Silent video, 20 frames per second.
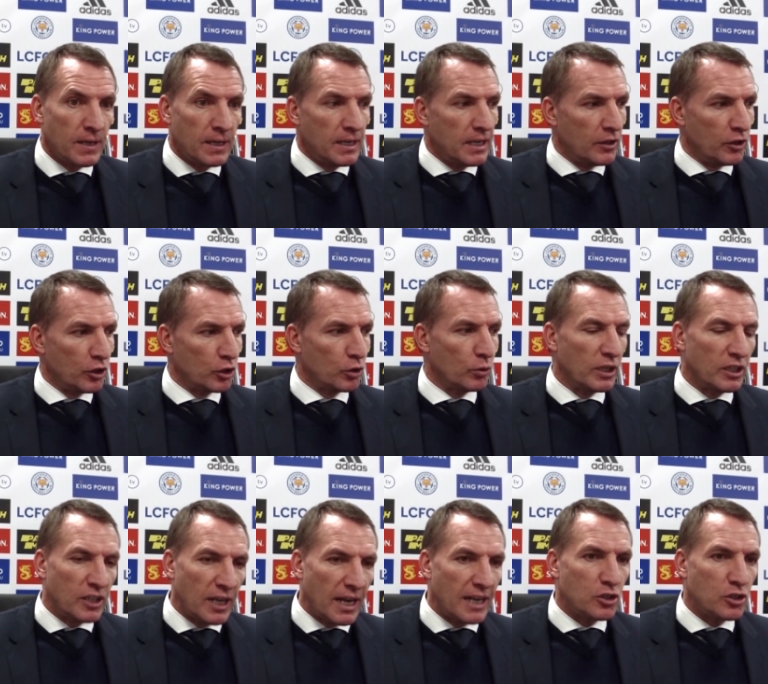and they're going
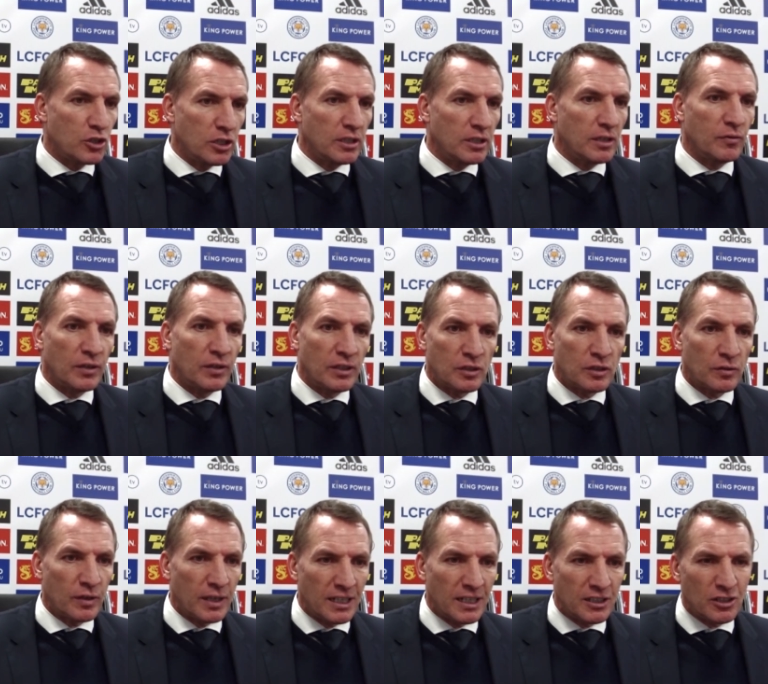to test you
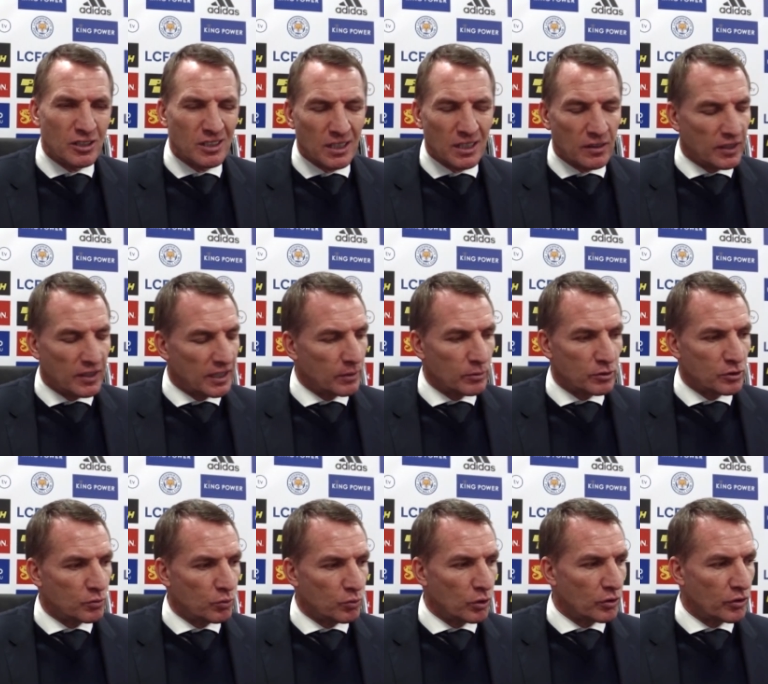defensively, I just didn't think it was
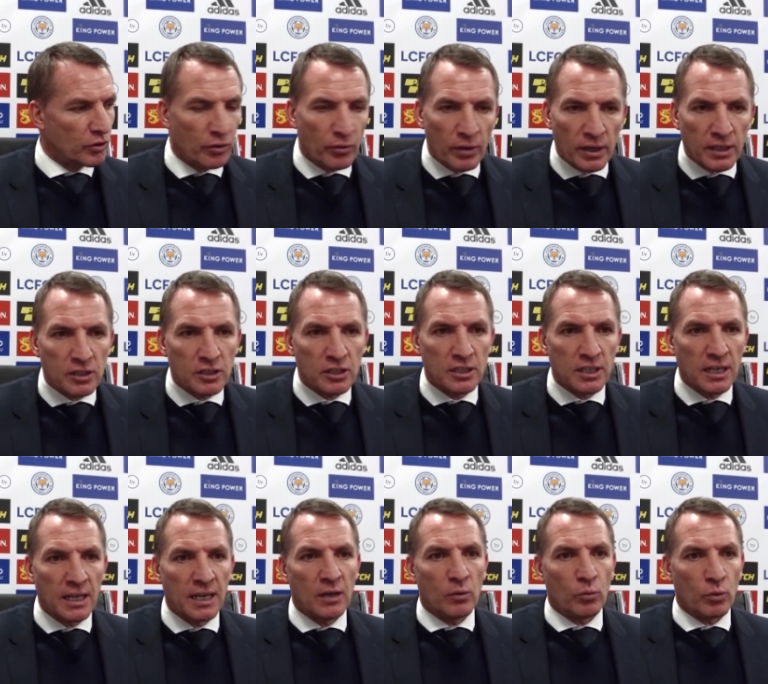worth the risk
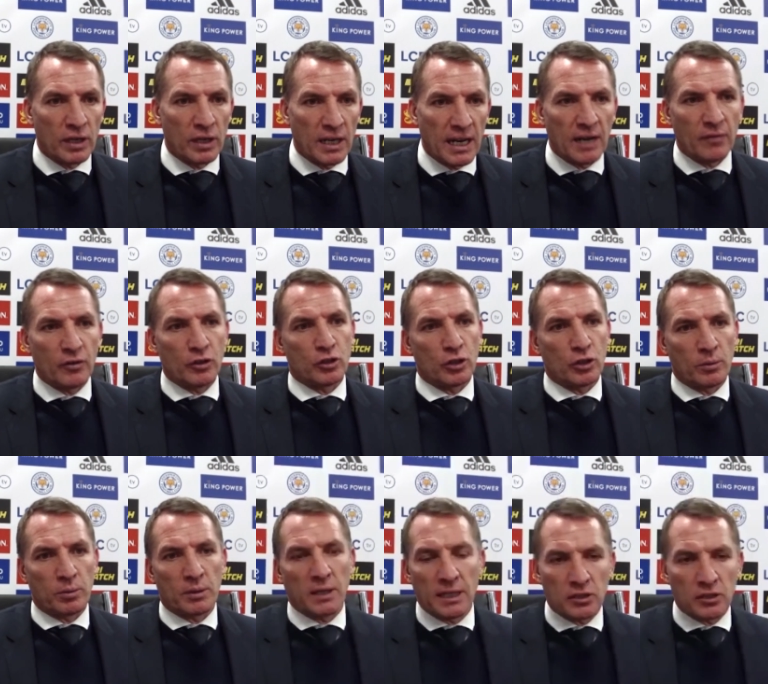when I have a
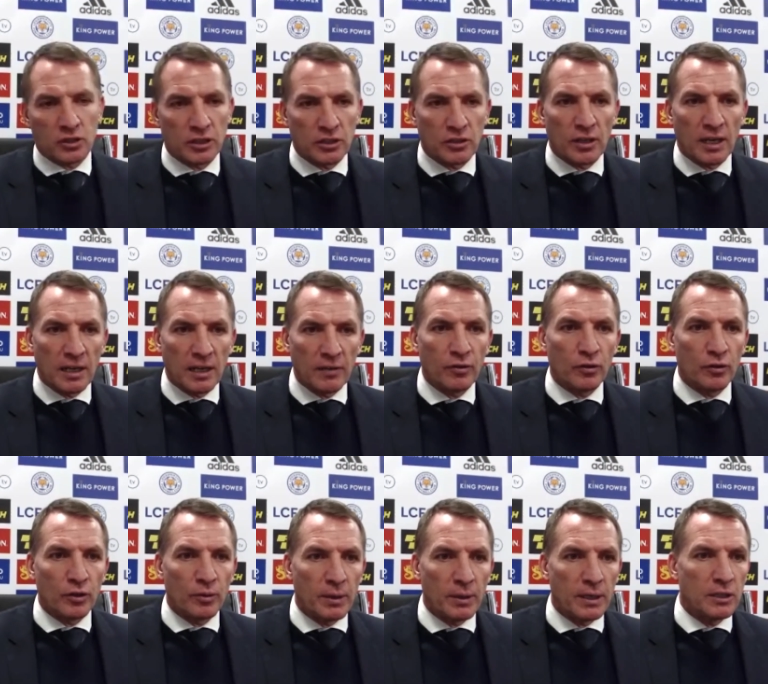top-class centre-half on
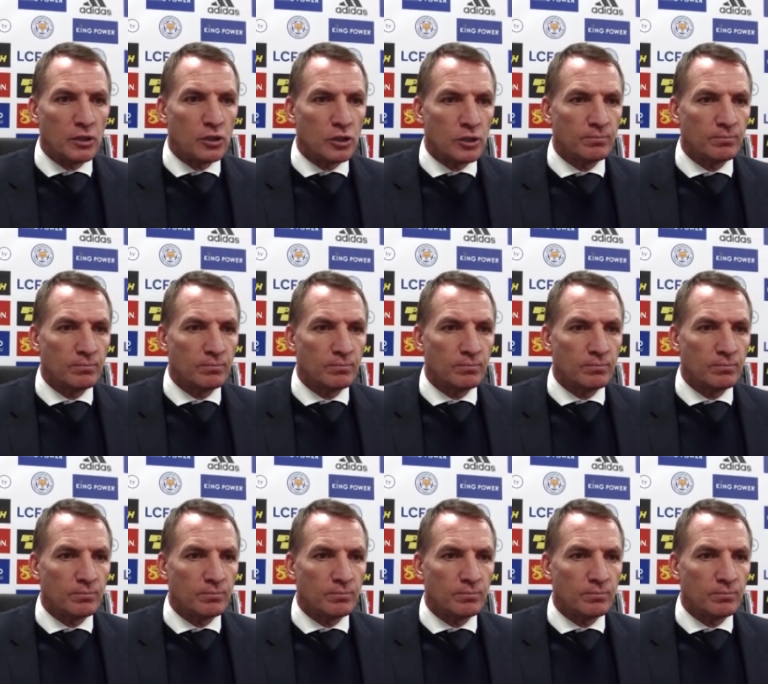the bench.